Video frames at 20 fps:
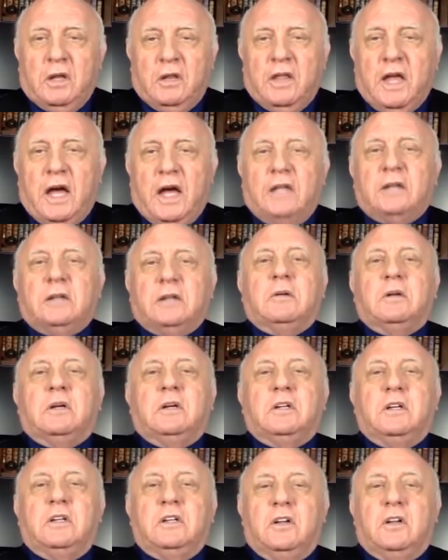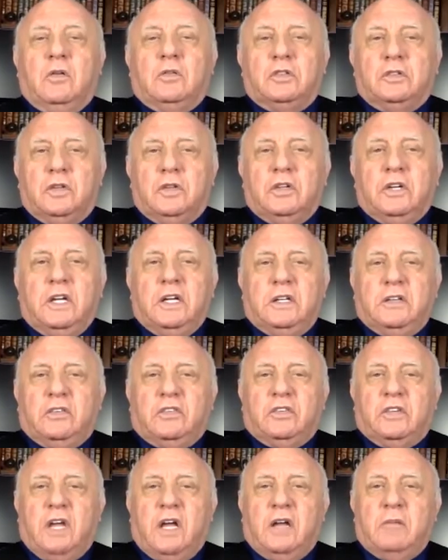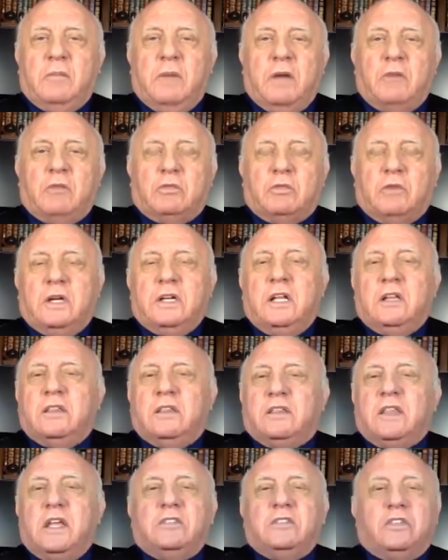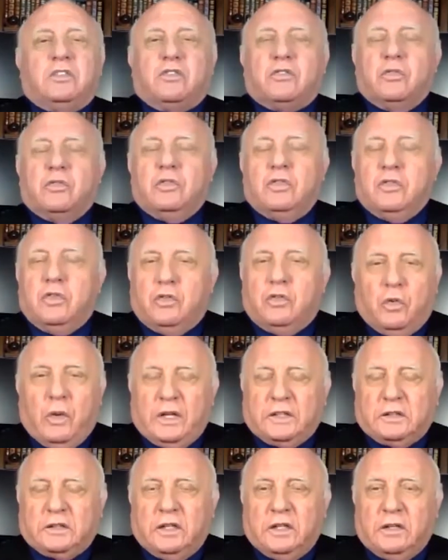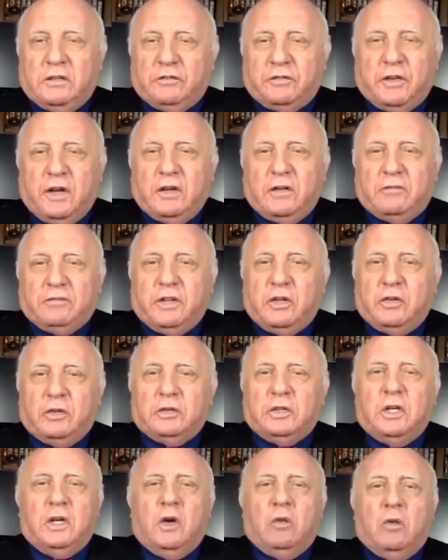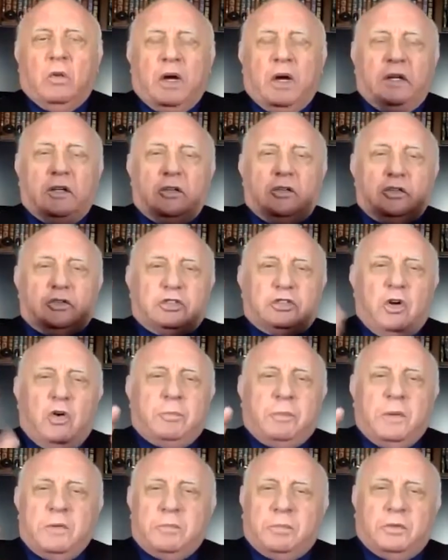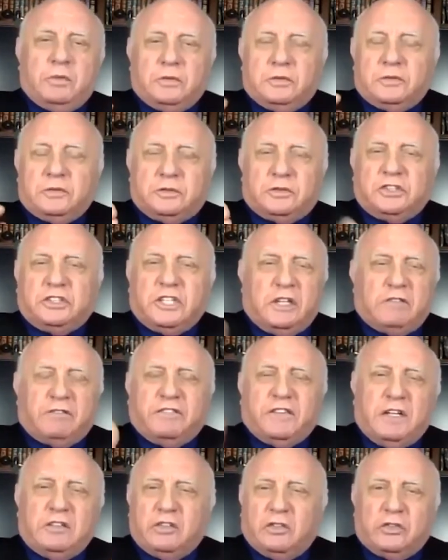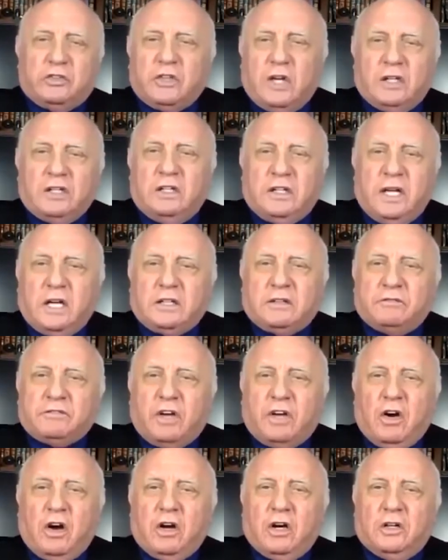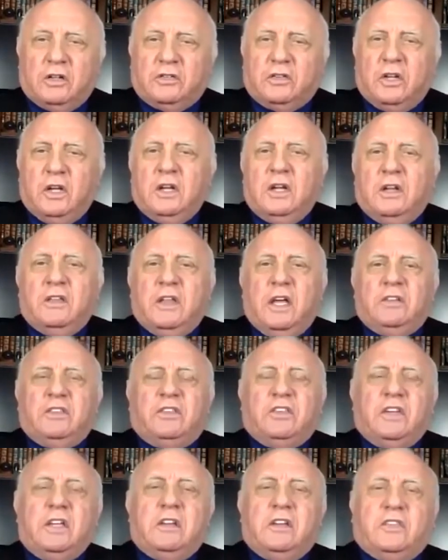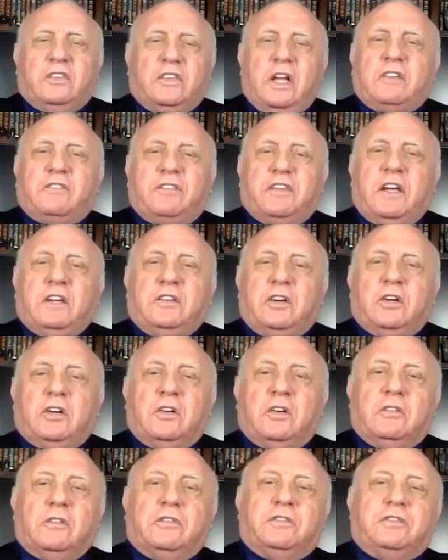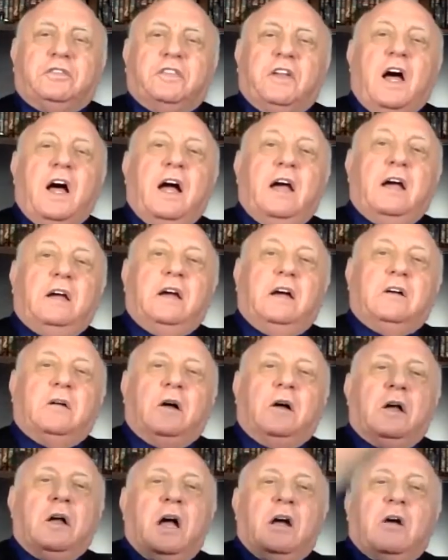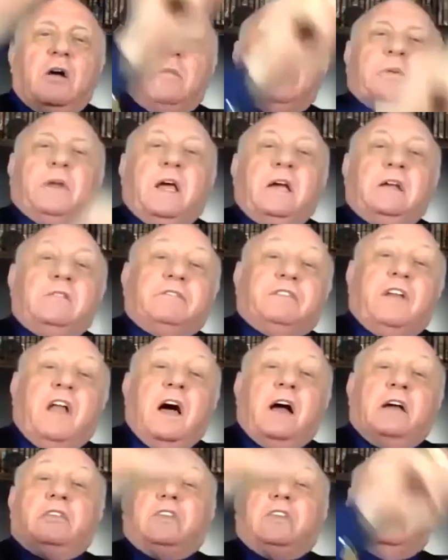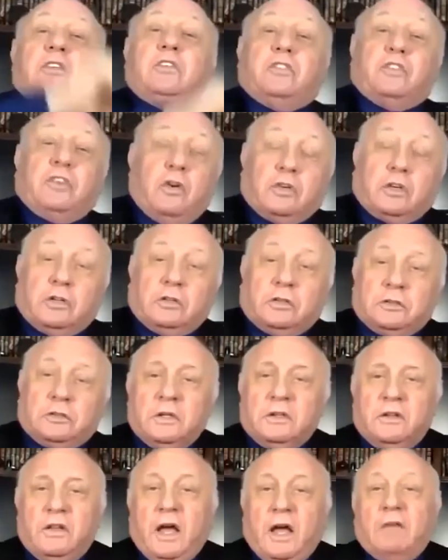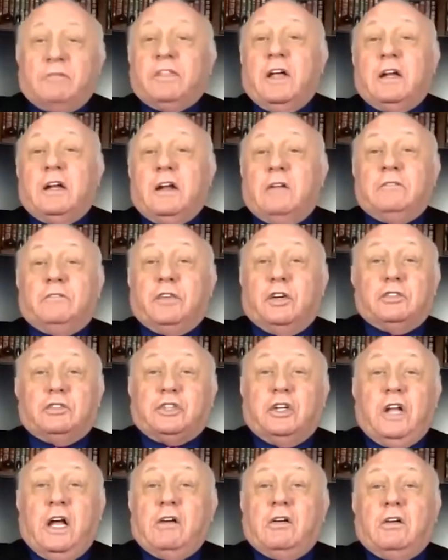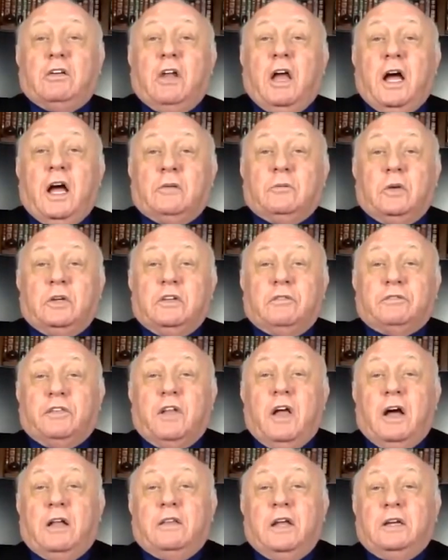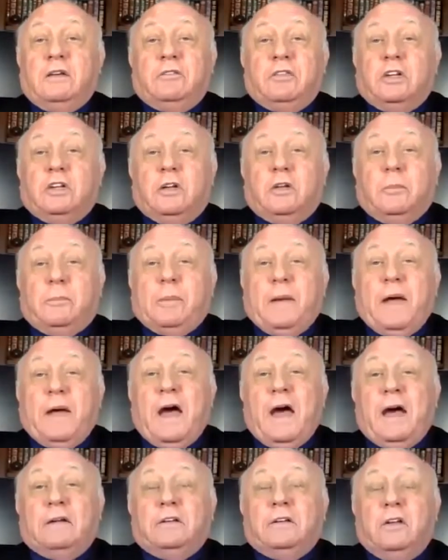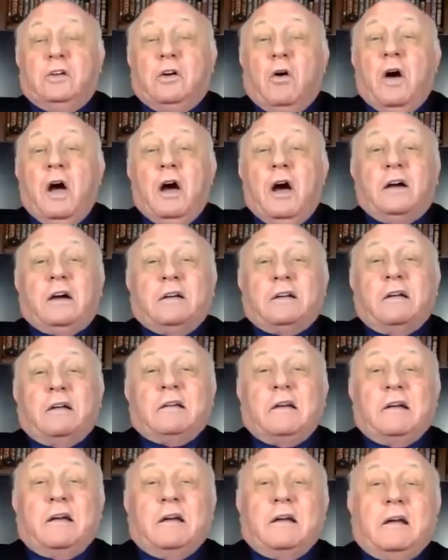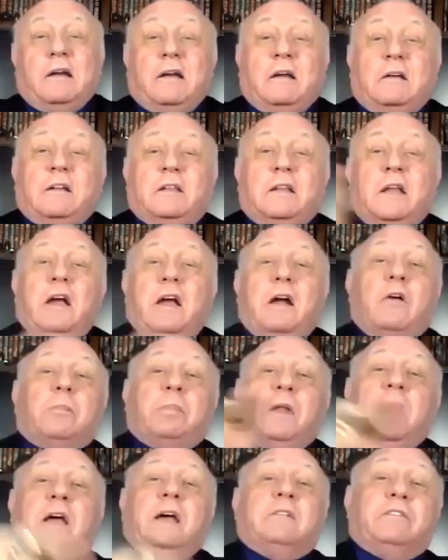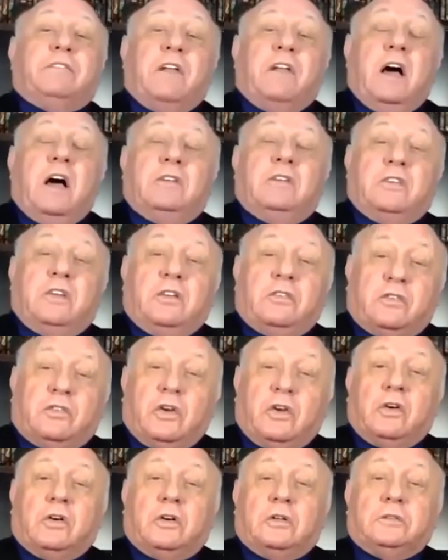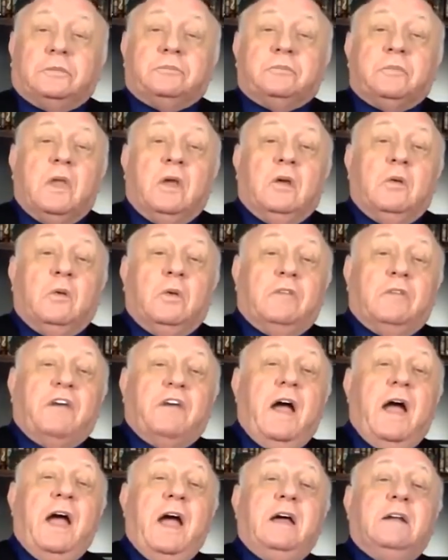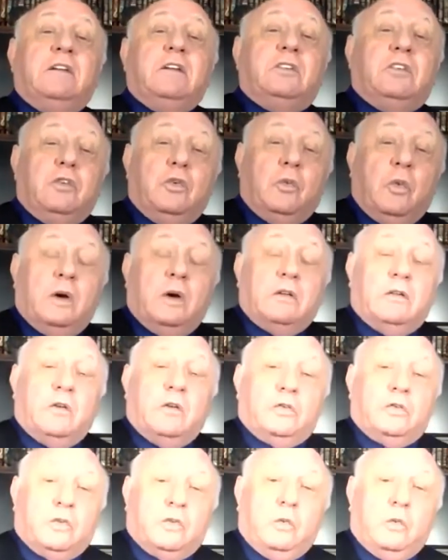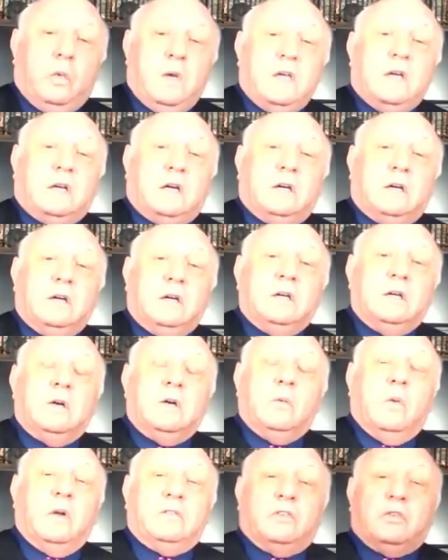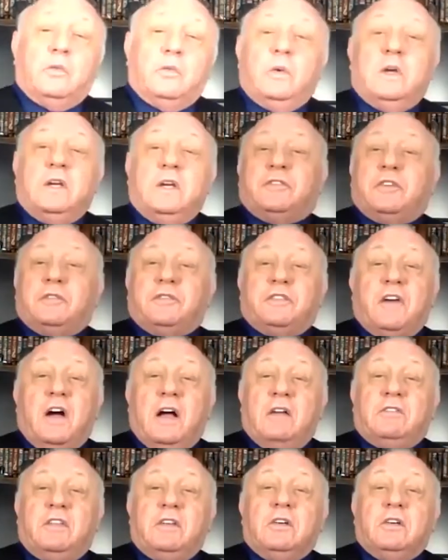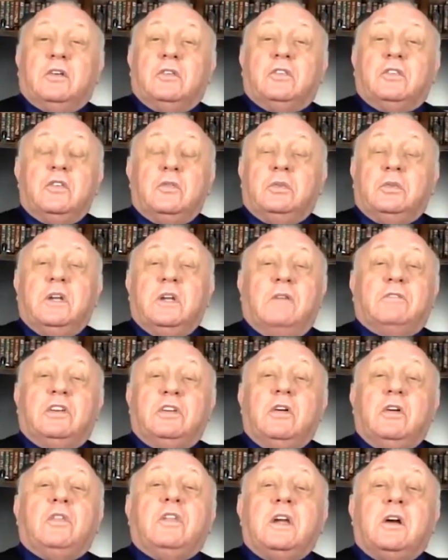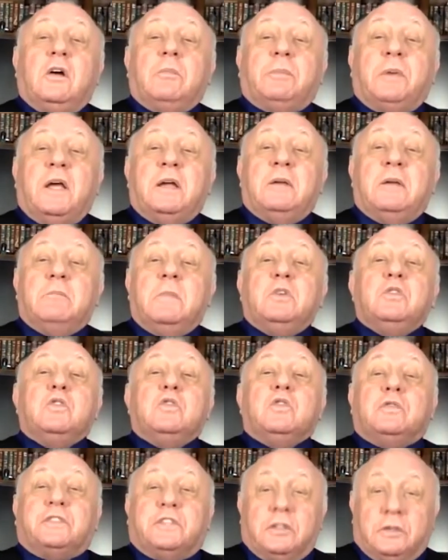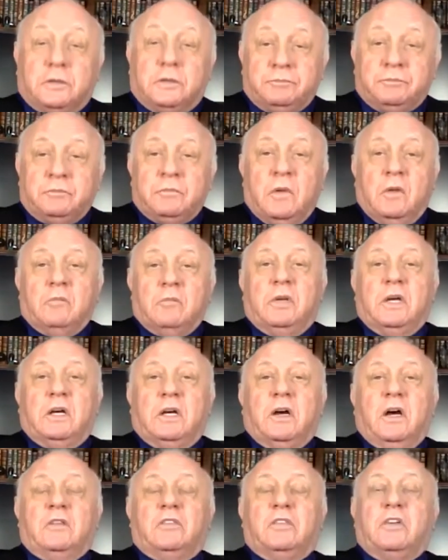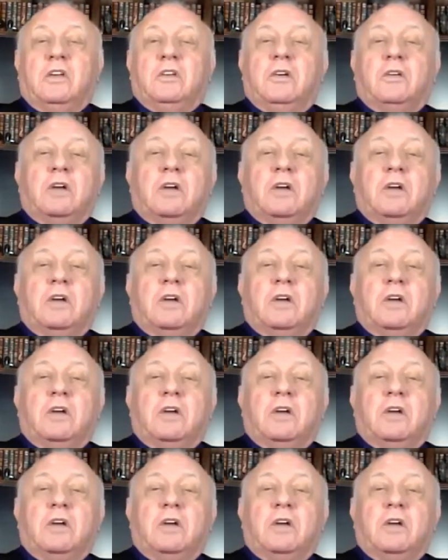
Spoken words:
That, you know, learning is done by running things through you quickly in front of you. When you show people stick figures on a deck of cards, they see the stick figure fly, airplane flies in a circle. They have that on Virgin Airline when you fly. They give you a little pad, and you go, and the airplane flies in a circle. Well, if I handed you one of those a week, once a week for 5 years, you would never know the airplane moved because you're